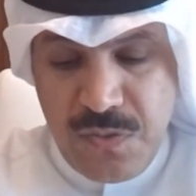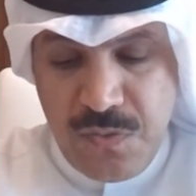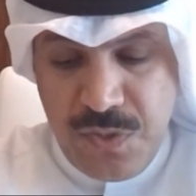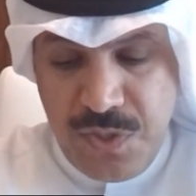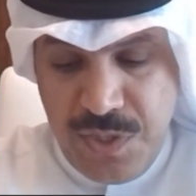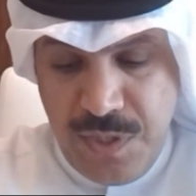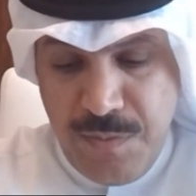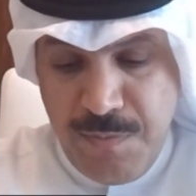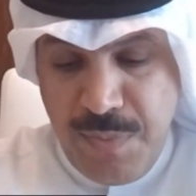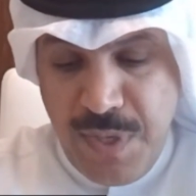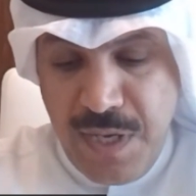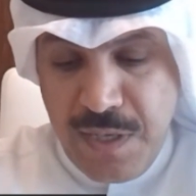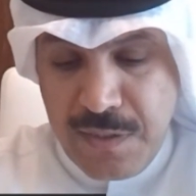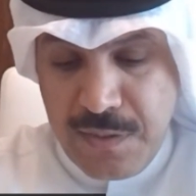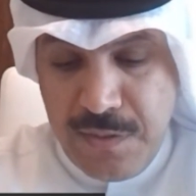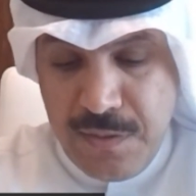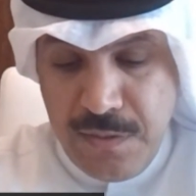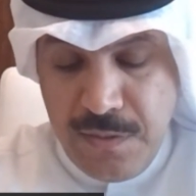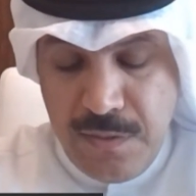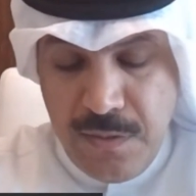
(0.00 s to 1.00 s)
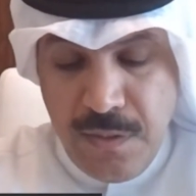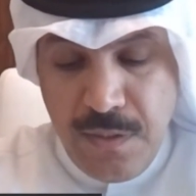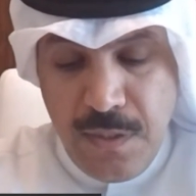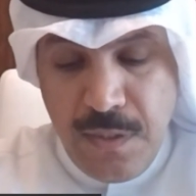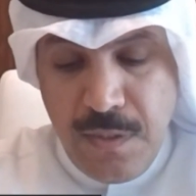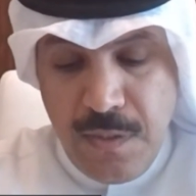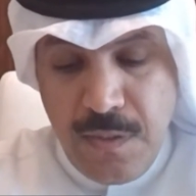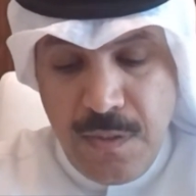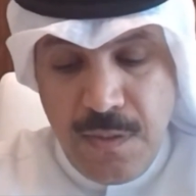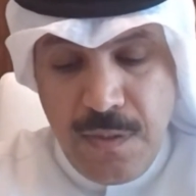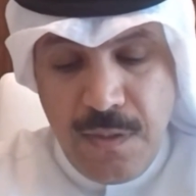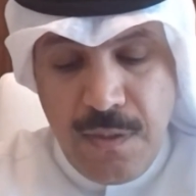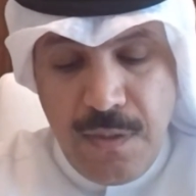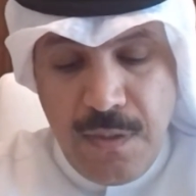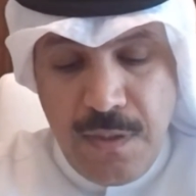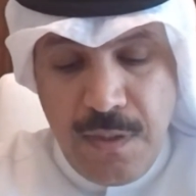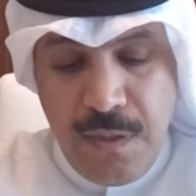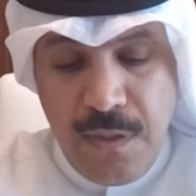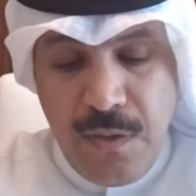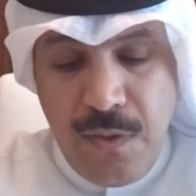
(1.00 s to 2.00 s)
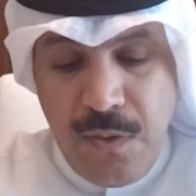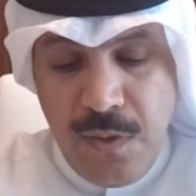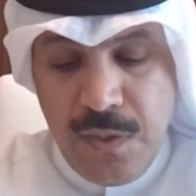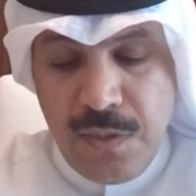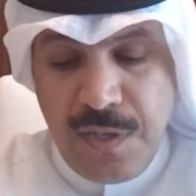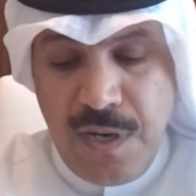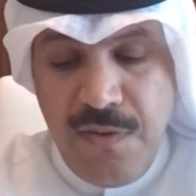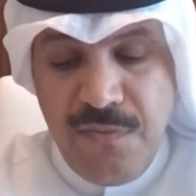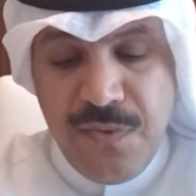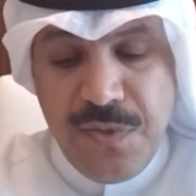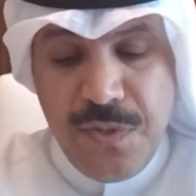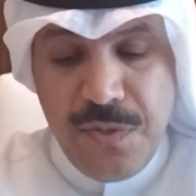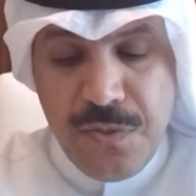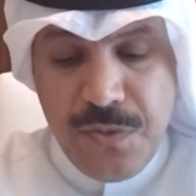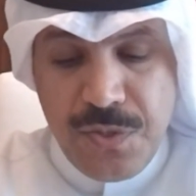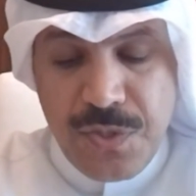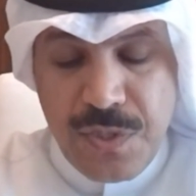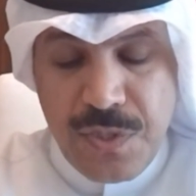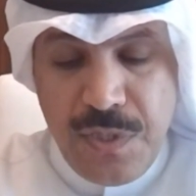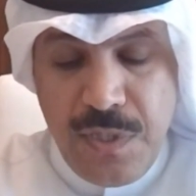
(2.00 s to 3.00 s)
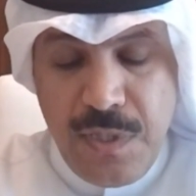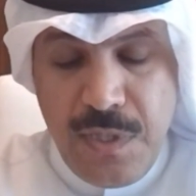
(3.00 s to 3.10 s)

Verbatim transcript: which impacted the revenues.